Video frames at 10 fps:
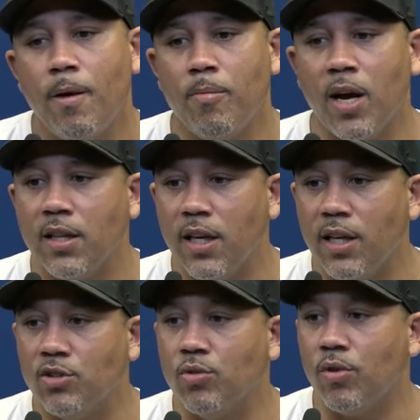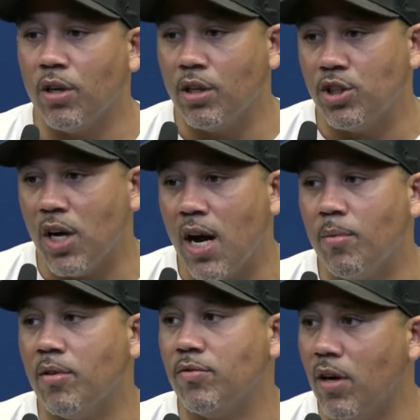but I think he's doing a good
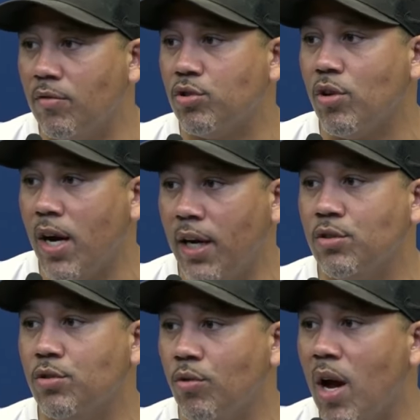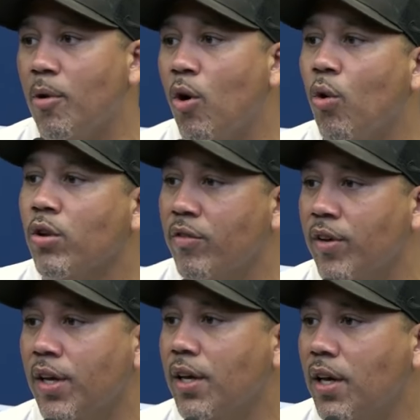job of trying to grab a hold of
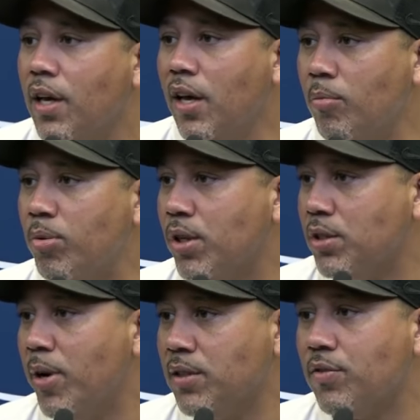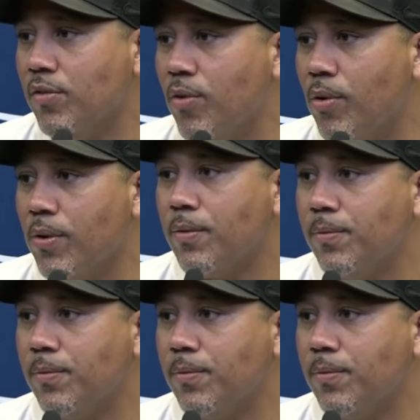it and put his best foot forward.